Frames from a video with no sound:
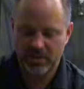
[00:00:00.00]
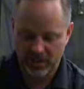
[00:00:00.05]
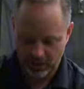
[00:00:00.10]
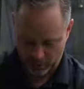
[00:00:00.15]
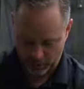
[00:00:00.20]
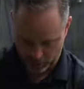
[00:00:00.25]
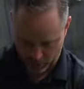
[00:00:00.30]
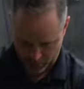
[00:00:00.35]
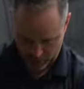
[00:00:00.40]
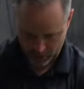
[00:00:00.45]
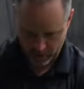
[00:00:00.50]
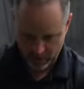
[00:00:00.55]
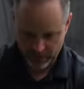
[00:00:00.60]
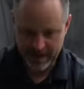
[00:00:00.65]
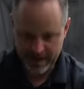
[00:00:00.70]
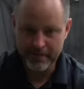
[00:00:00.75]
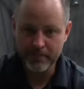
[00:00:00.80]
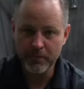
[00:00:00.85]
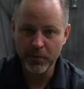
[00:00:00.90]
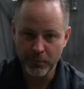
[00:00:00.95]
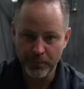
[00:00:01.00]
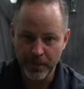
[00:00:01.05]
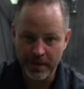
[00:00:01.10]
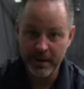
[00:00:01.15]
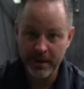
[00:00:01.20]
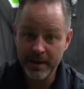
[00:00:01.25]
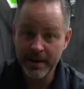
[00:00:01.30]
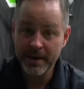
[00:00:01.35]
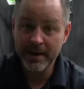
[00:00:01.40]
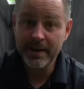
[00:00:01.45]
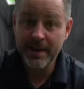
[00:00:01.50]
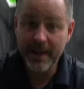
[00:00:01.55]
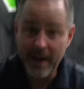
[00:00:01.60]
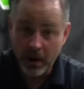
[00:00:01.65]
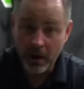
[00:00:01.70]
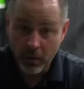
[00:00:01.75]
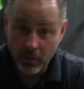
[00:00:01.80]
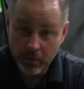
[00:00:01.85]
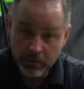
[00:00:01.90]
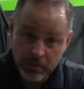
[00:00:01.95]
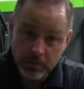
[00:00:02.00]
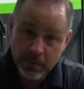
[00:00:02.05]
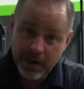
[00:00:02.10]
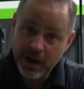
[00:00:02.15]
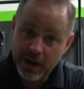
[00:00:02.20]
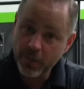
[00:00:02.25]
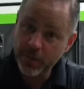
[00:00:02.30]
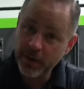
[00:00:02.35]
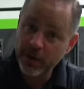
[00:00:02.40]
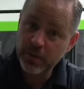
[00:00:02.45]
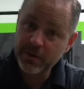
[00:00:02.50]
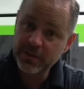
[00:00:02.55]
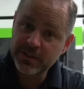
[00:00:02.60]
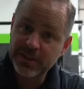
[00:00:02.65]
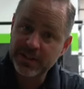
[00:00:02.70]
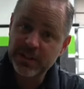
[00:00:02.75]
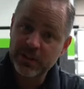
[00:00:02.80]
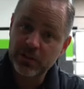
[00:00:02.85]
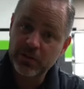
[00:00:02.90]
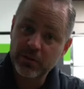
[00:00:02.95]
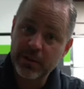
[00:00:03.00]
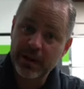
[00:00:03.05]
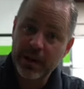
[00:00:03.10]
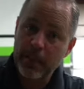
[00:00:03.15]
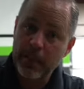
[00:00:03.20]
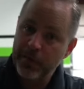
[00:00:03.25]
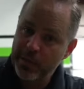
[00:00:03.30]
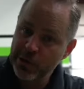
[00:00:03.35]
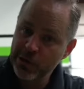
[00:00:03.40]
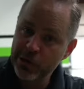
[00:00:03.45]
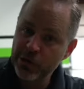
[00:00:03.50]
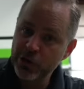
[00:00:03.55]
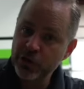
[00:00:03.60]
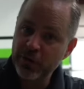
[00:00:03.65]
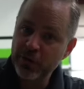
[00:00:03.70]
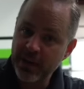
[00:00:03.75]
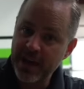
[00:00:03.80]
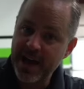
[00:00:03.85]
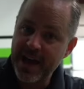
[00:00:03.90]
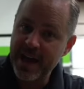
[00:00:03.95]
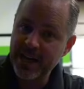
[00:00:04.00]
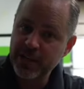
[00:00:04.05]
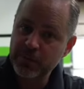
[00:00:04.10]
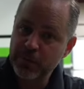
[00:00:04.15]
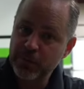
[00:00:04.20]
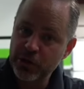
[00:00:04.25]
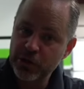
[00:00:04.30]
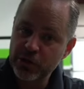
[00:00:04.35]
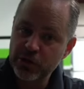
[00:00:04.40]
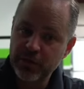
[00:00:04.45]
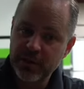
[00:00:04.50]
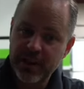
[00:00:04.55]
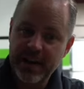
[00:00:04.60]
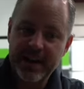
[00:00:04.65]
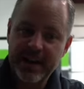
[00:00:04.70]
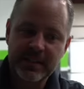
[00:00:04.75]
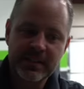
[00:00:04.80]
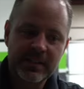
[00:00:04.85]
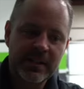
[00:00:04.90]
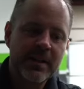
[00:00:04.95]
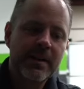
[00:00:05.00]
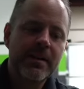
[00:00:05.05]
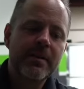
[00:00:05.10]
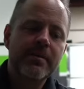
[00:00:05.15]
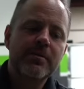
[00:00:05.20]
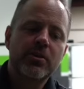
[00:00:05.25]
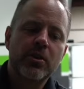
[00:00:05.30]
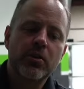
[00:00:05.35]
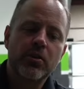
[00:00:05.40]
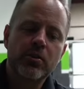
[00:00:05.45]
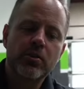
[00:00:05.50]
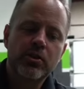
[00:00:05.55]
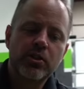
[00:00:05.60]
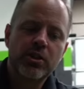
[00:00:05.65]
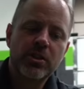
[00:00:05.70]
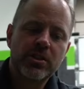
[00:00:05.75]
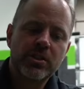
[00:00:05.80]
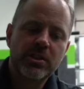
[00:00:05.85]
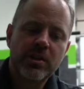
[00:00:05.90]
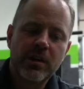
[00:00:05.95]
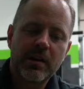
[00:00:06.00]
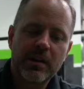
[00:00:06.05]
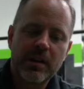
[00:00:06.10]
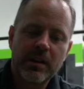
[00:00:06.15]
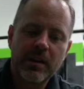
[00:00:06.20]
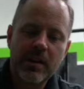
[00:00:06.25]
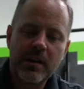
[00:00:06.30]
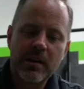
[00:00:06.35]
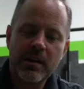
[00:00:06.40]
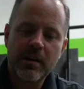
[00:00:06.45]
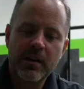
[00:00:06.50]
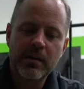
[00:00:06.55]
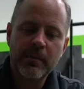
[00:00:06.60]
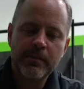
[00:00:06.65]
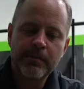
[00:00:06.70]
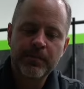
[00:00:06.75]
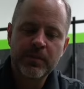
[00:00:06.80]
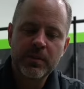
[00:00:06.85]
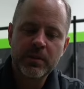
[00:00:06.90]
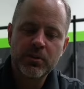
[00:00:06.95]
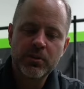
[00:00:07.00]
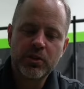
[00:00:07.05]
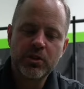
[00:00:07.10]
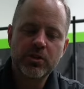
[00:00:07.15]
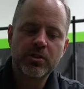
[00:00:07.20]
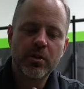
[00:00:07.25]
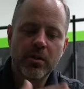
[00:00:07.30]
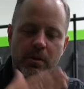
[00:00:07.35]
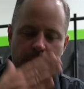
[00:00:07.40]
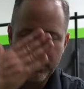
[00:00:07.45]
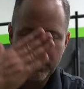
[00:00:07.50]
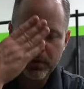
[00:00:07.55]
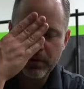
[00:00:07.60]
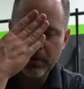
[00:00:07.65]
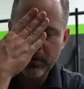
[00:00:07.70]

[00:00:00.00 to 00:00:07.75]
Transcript: there and work on that movement. Now, remember how we always like to do like a push, relax, push, relax? So she's tucking here. She's going to put